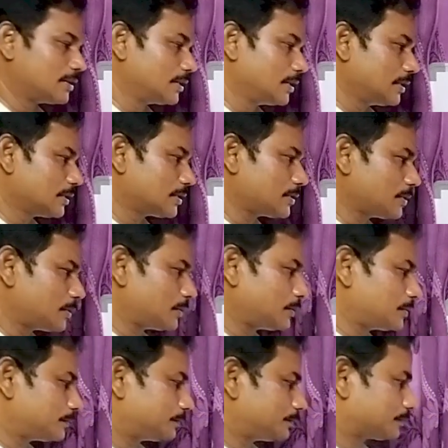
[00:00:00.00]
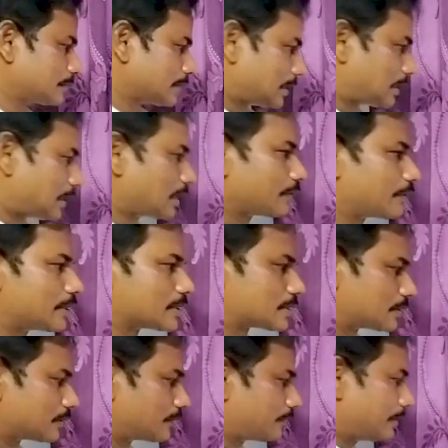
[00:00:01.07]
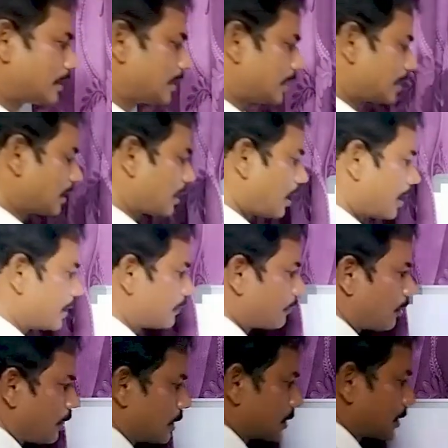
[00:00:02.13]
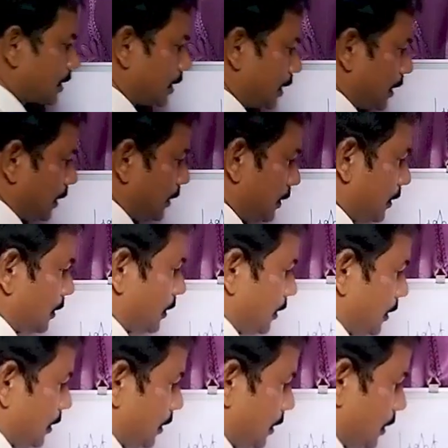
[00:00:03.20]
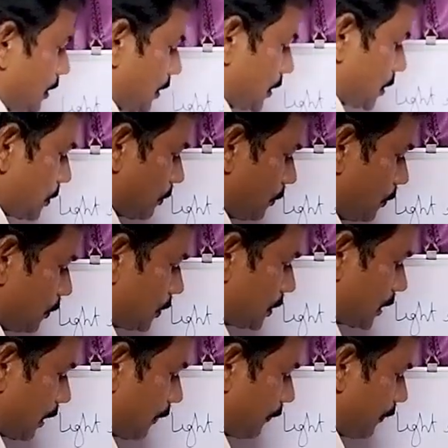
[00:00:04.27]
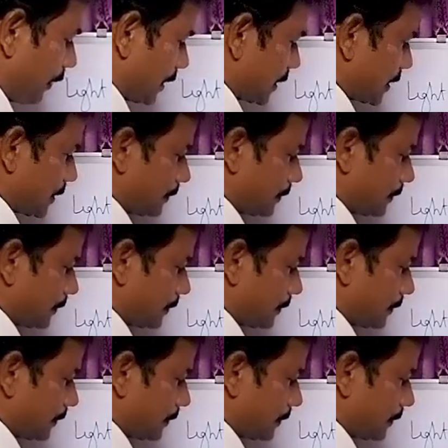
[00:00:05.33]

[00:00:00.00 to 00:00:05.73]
So likewise, when a light falls on a smooth surface,